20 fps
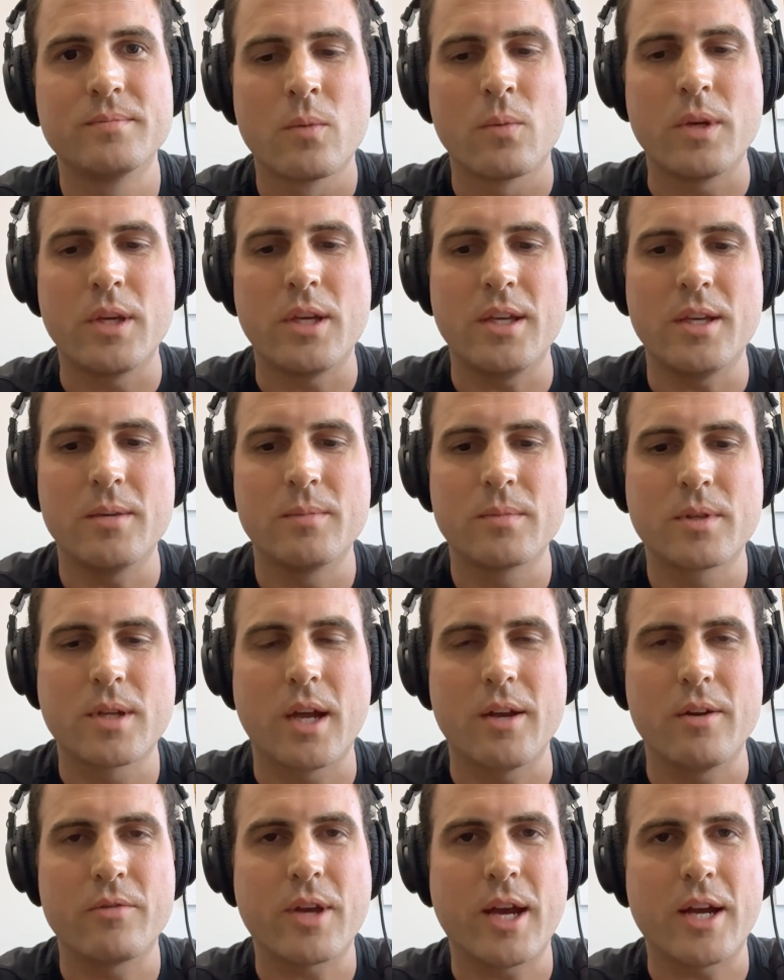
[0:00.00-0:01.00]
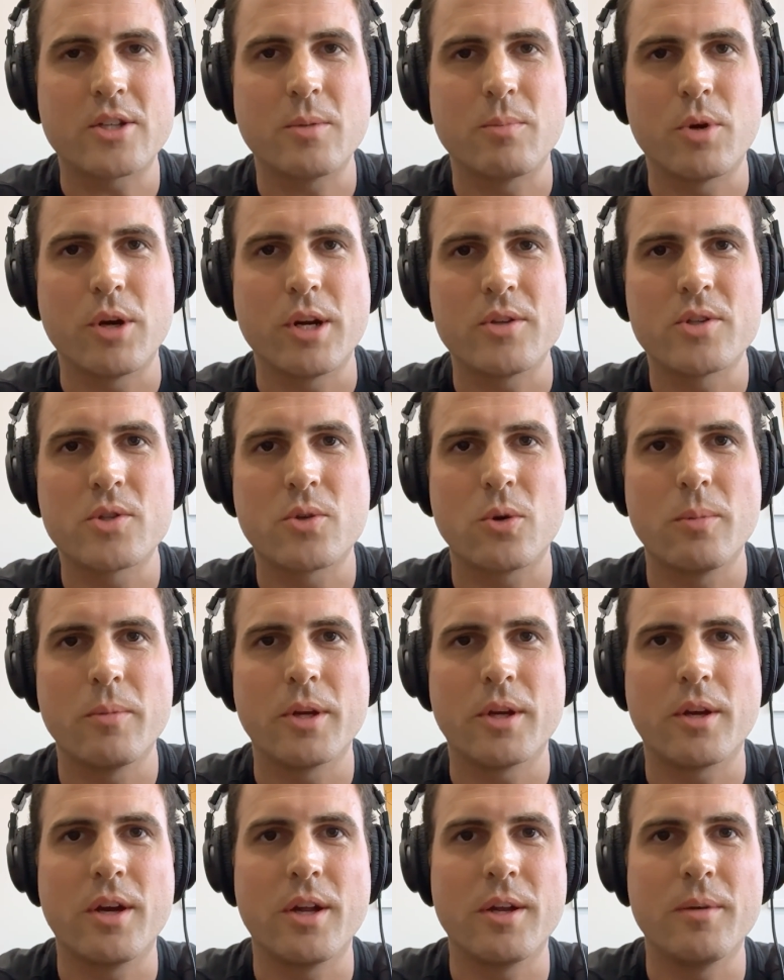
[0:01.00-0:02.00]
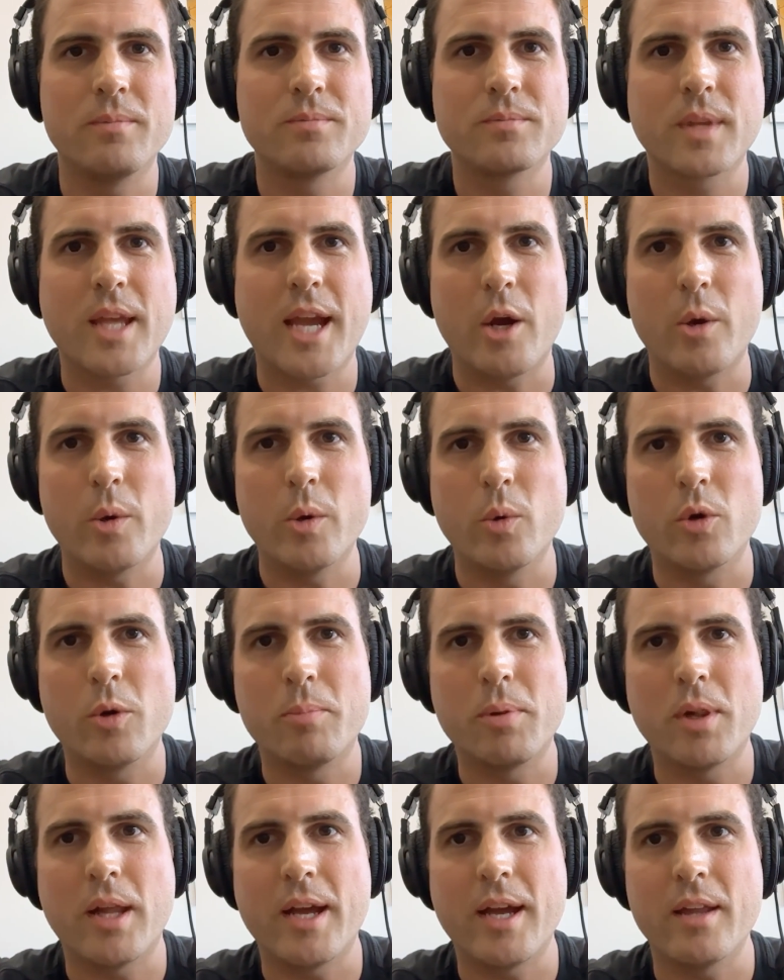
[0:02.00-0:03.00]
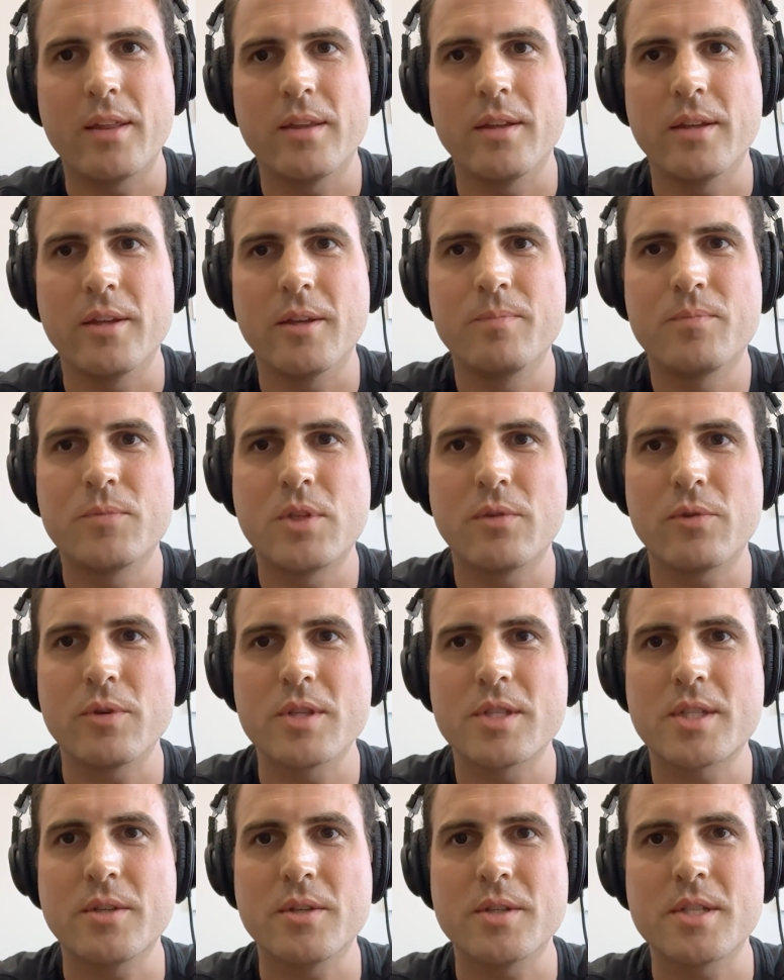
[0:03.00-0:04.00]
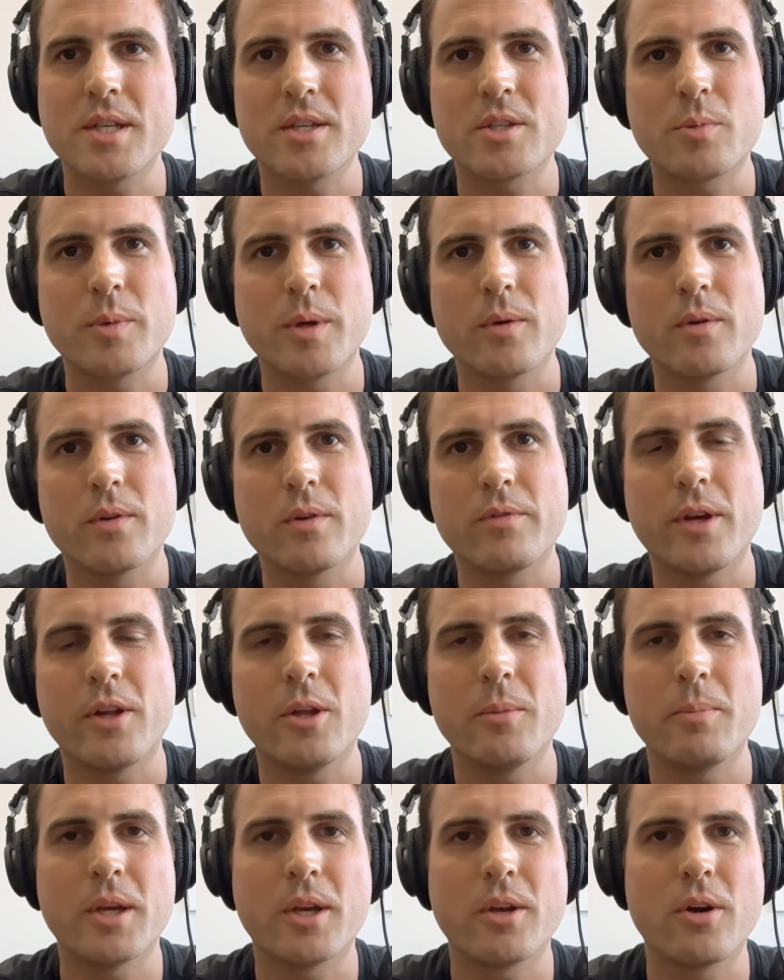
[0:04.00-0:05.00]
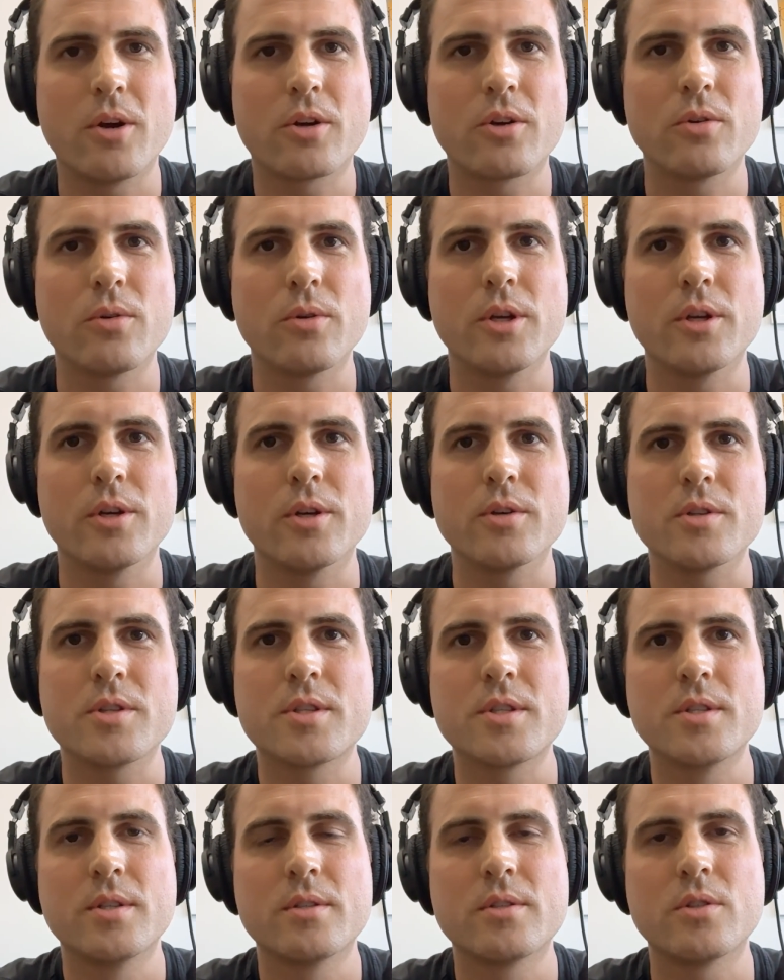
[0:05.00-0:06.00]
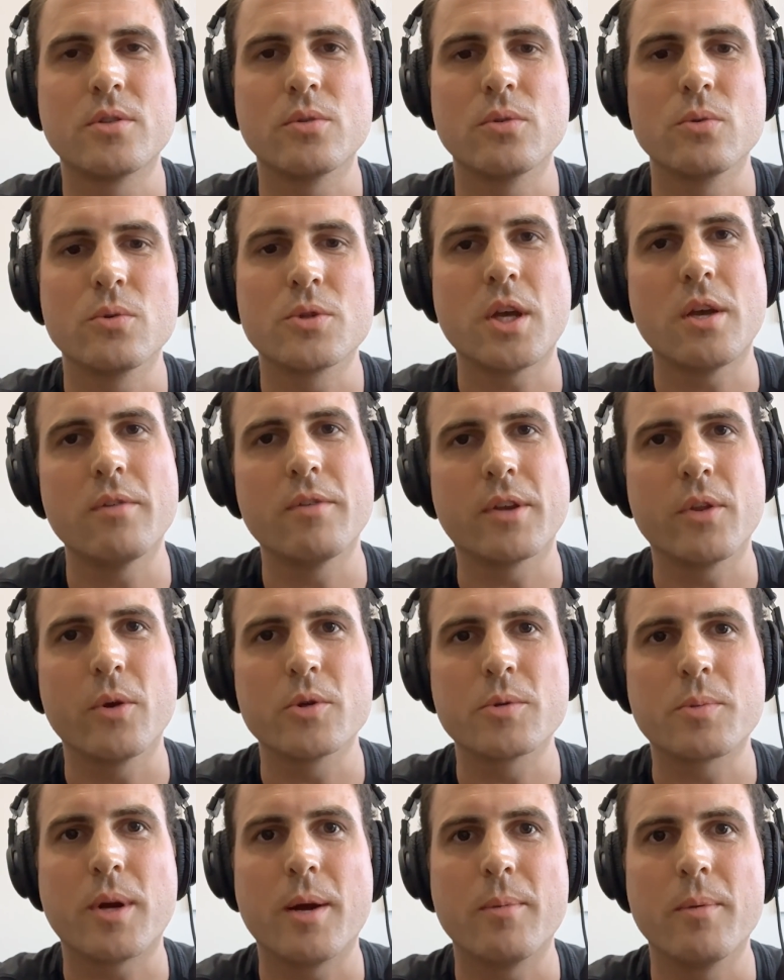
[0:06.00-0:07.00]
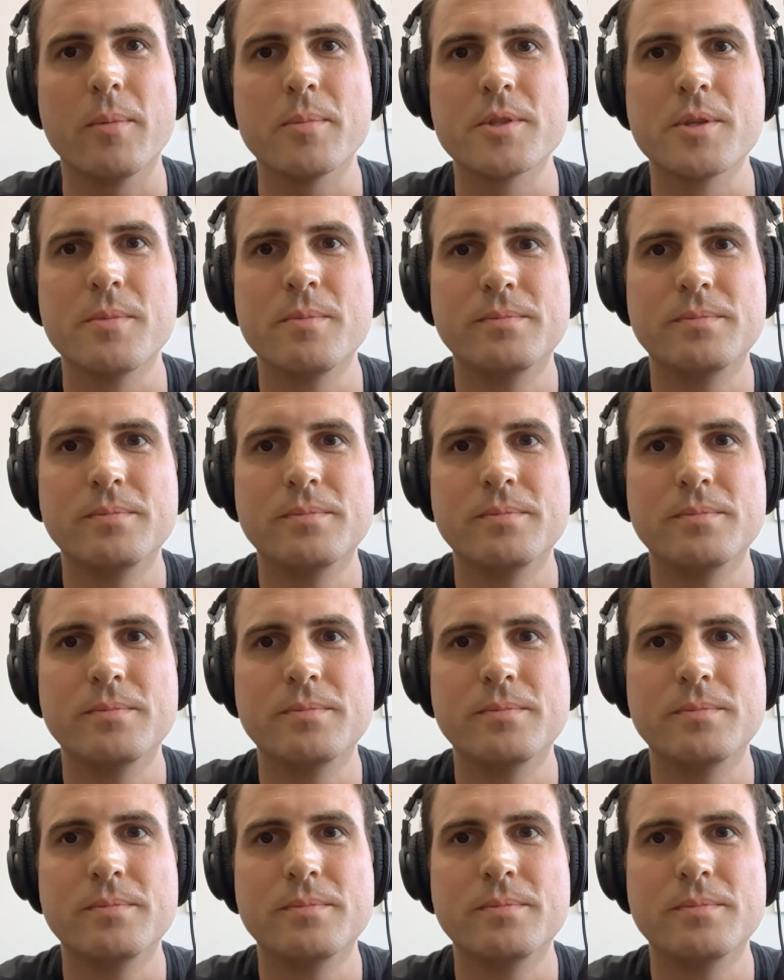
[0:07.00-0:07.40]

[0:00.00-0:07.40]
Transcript: we kind of got to brainstorming on how we would apply the different skill sets we were developing in our careers to solving those problems.